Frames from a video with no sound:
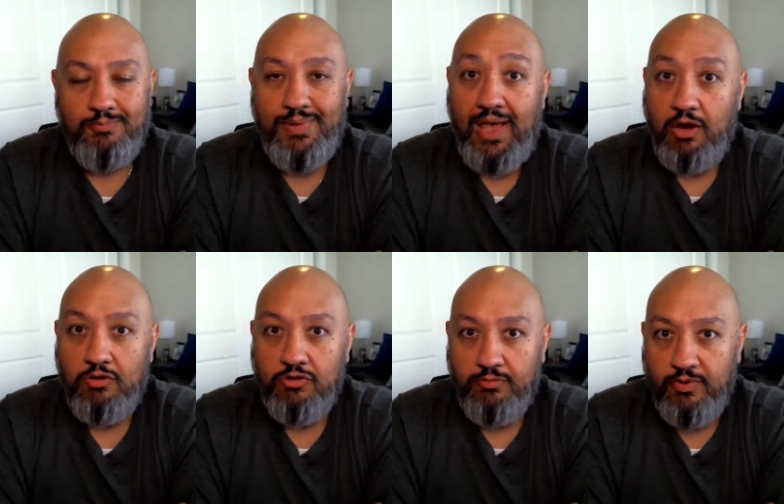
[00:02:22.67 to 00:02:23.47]

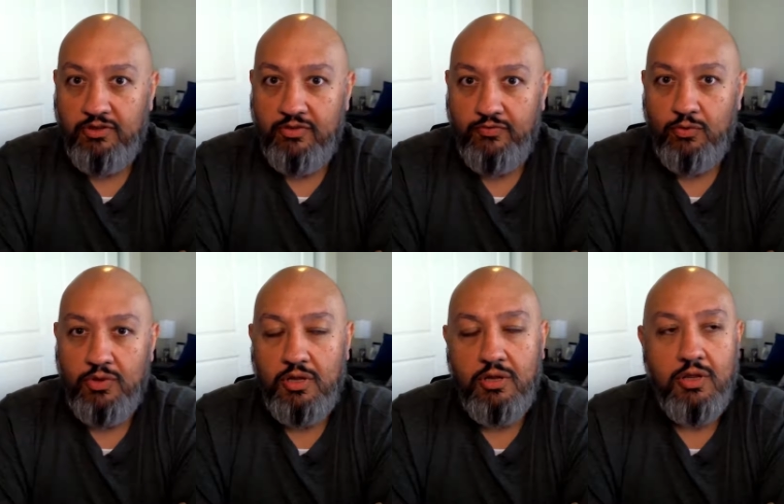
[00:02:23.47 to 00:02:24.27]
battle space, if you
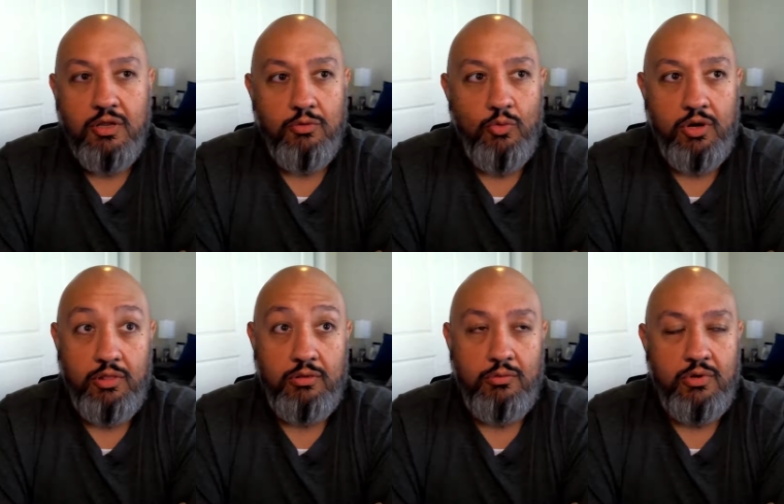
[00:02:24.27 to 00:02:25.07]
will, one
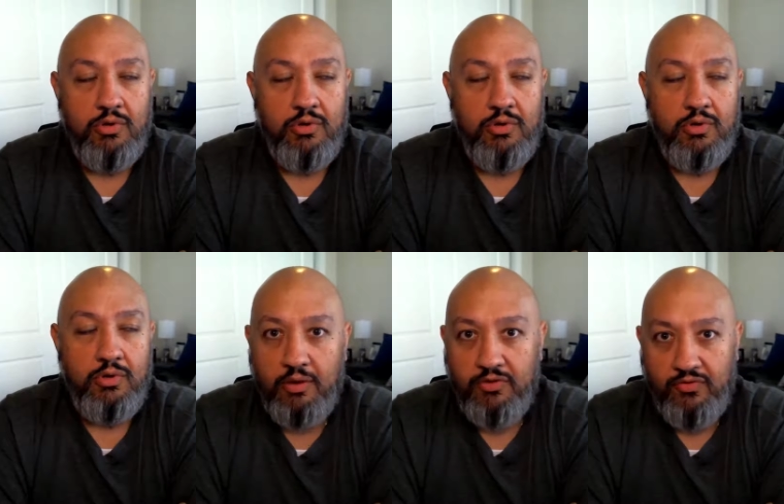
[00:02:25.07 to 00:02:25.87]
of the few
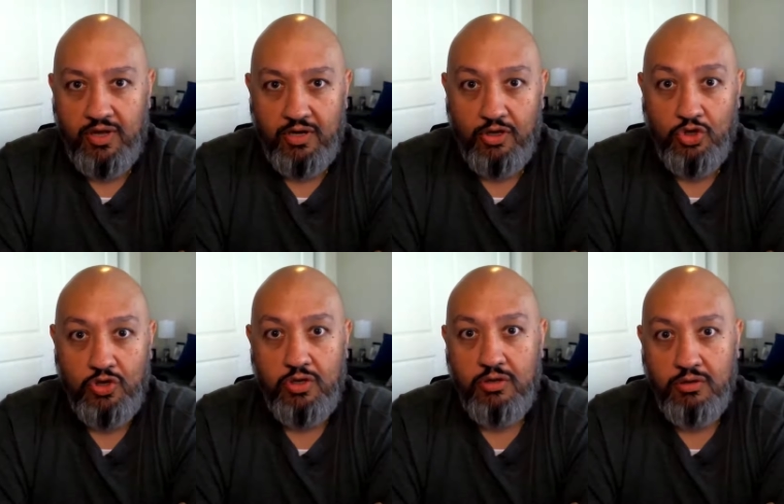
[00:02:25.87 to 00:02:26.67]
times I've had a
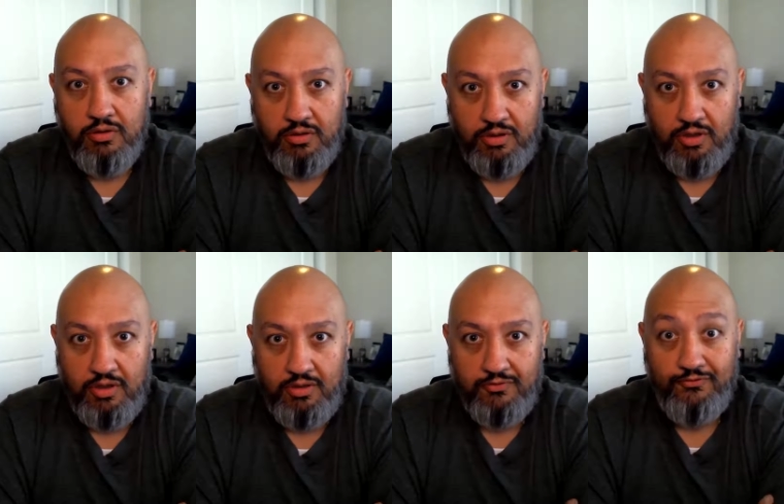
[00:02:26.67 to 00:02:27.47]
good
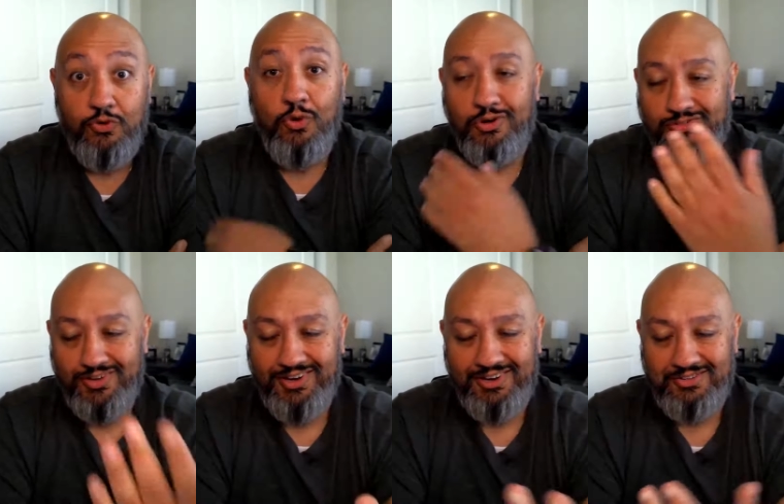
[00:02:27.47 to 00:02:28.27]

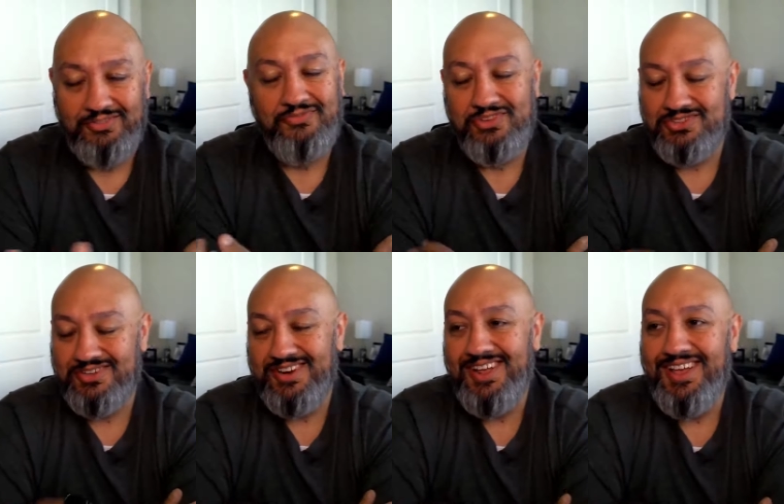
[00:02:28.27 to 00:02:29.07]
foresight into the
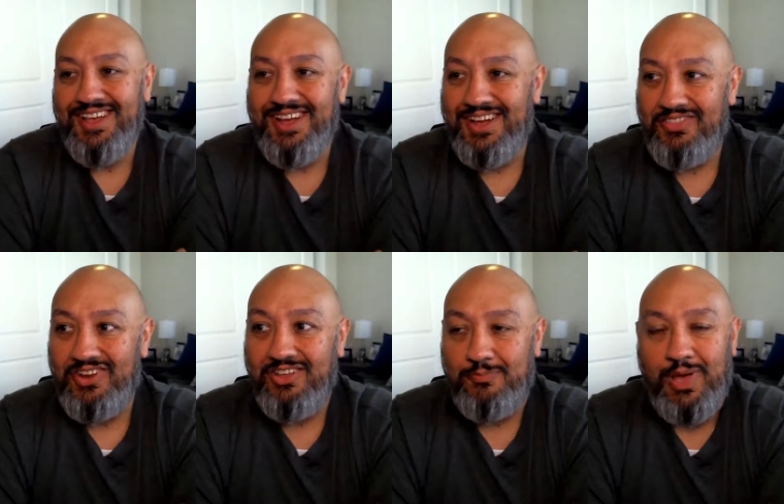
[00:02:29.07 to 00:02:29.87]
future. The
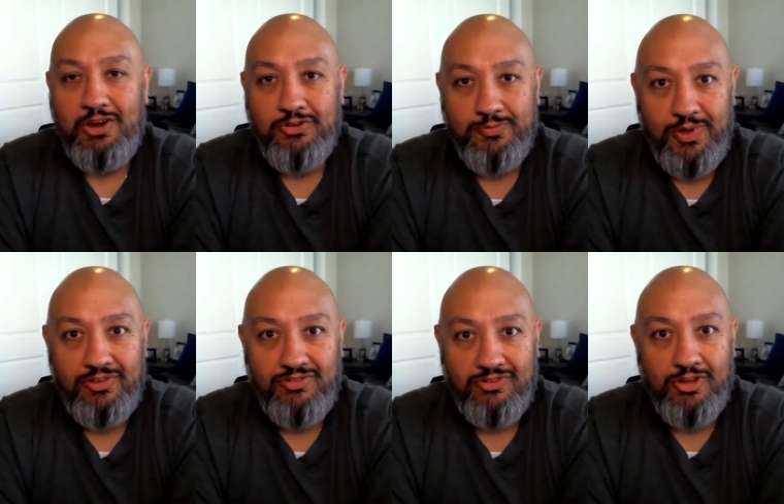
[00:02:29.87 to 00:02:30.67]
next battle
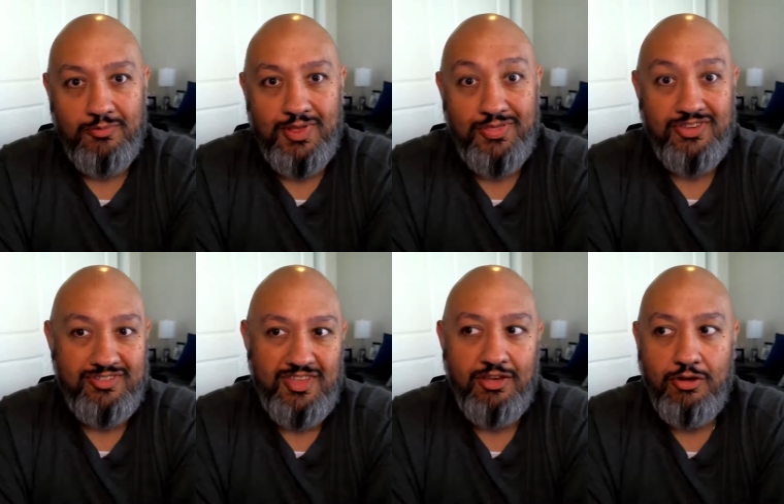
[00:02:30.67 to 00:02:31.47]
space is going to be this
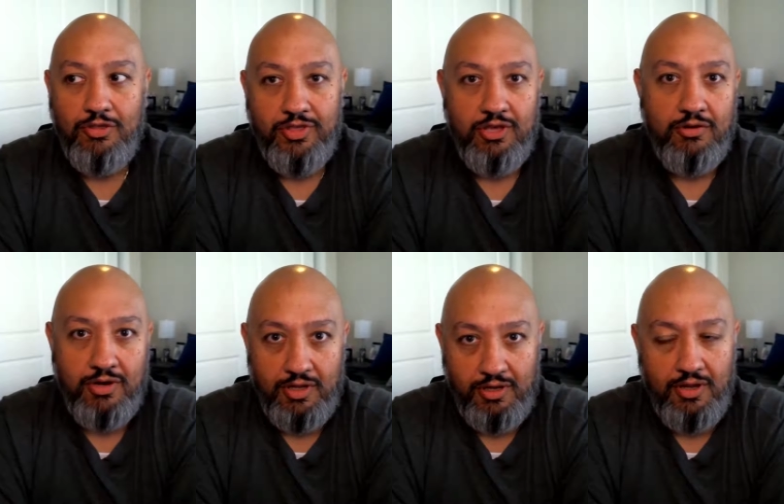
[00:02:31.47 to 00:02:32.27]
thing called the internet.